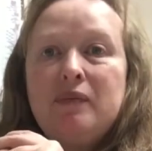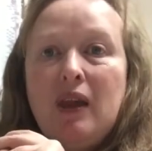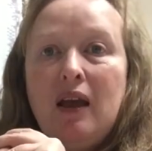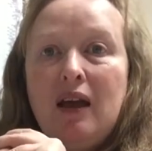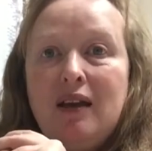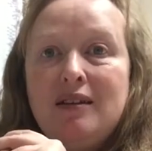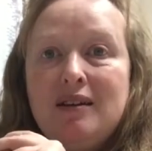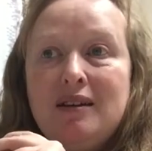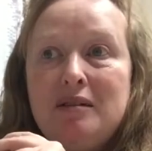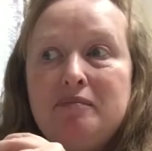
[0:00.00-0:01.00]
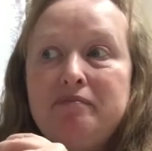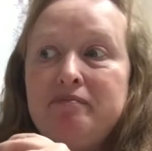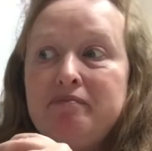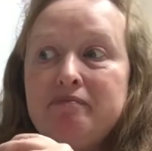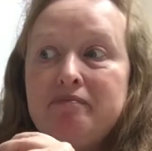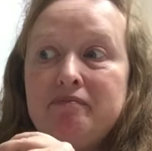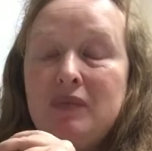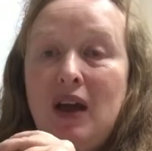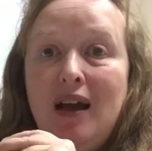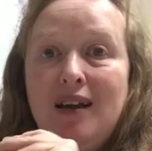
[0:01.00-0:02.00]
And
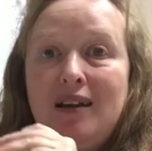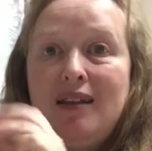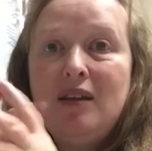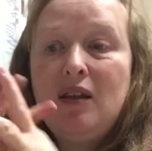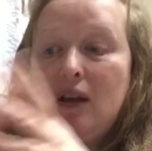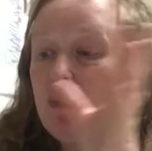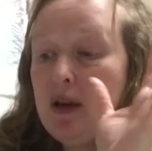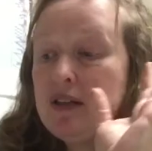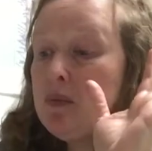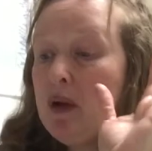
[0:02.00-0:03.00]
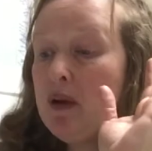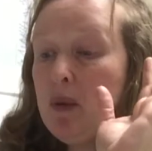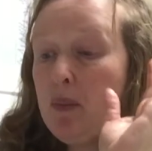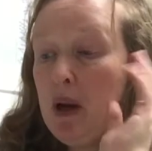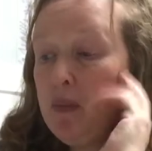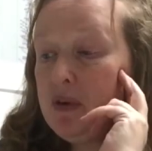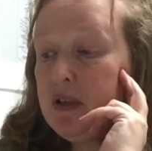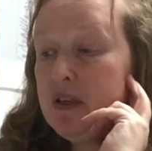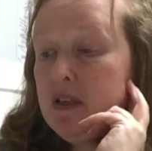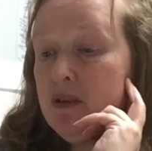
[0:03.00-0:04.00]
yeah, and then like the rest of my pepper
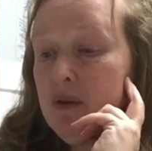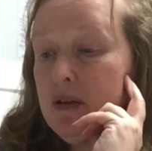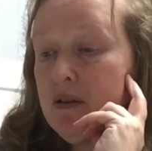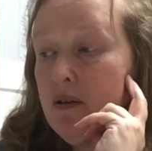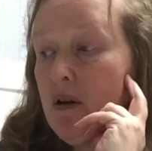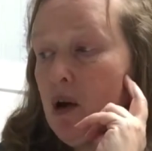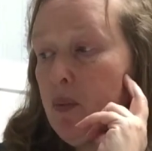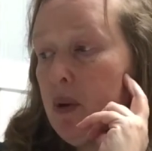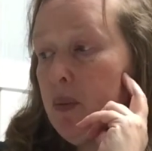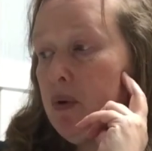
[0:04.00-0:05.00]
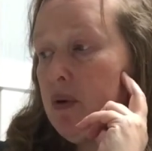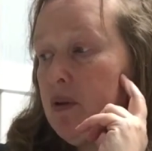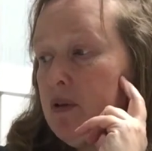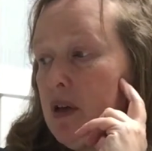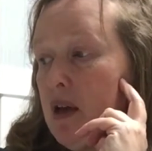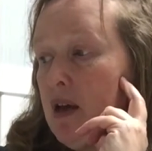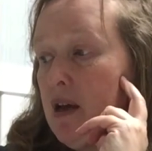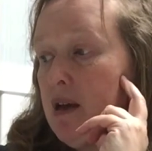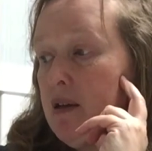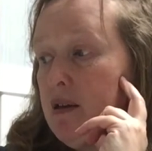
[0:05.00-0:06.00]
seeds, the rest of the hot peppers
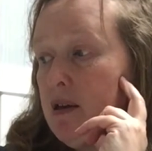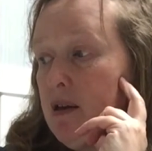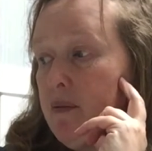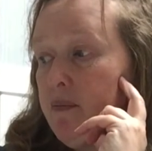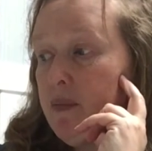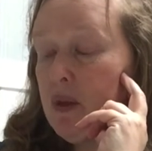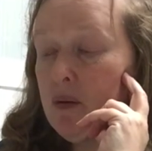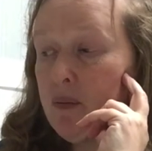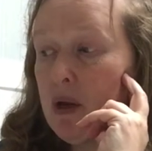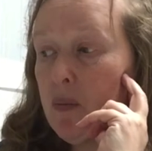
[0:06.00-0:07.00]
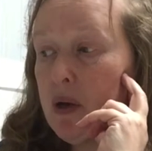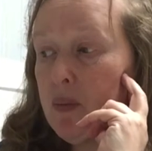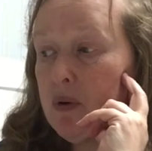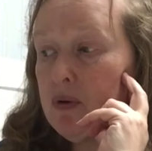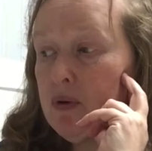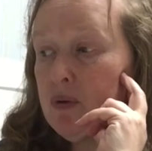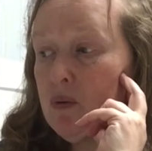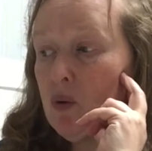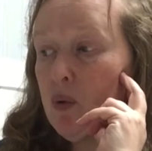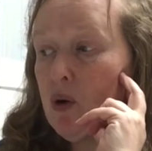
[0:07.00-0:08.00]
and the bell peppers
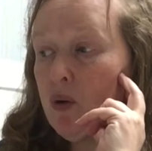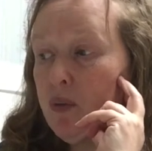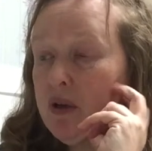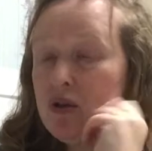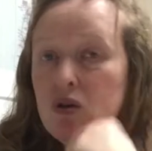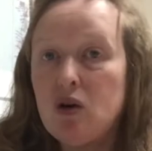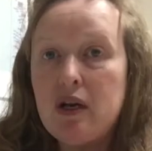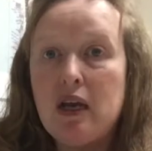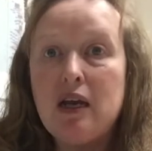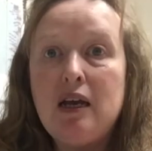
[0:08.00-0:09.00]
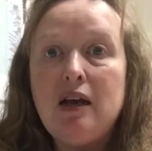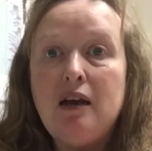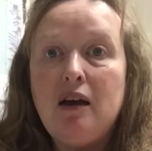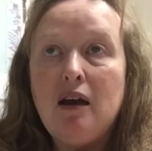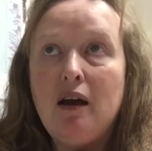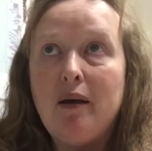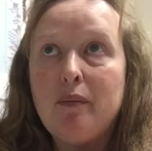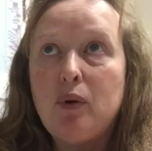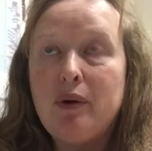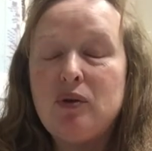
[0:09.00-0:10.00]
will probably be starting
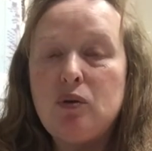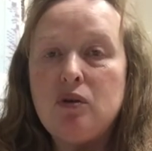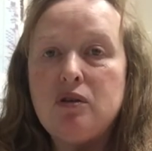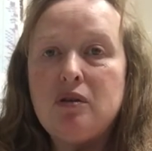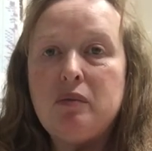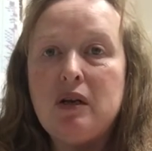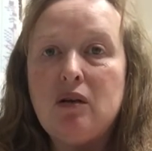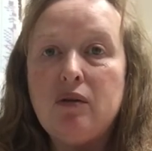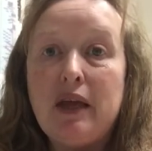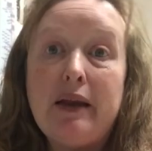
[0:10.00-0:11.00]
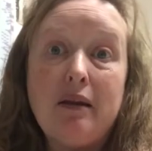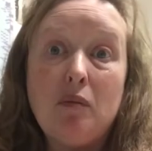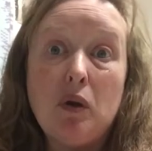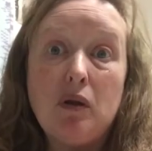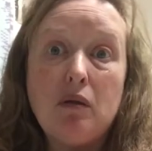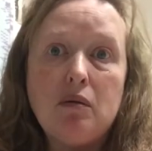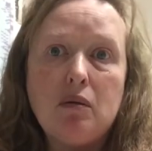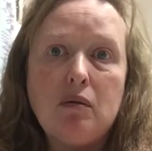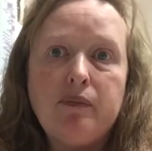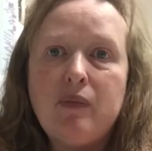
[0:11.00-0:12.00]
probably towards the middle or the end of the month.
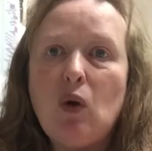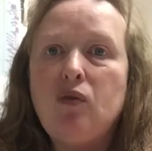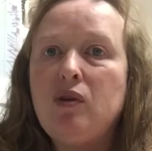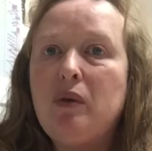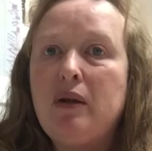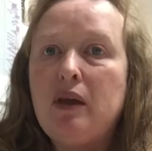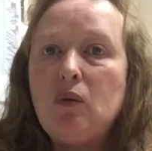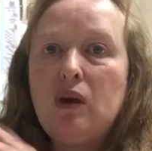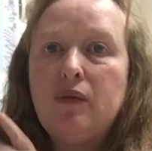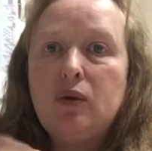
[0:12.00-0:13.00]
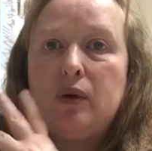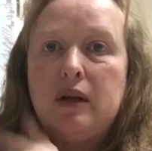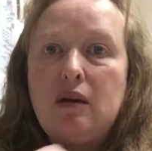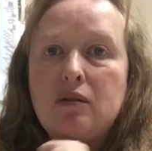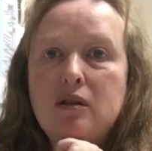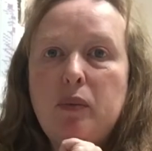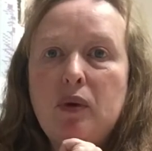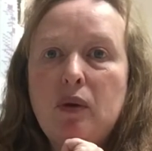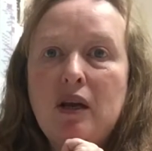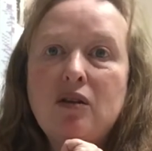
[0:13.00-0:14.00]
So hopefully by then we'll have the greenhouse up
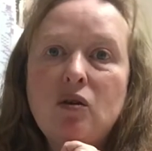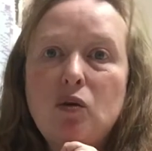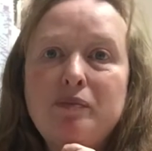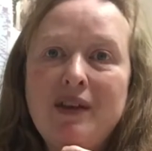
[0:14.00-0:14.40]
and running too.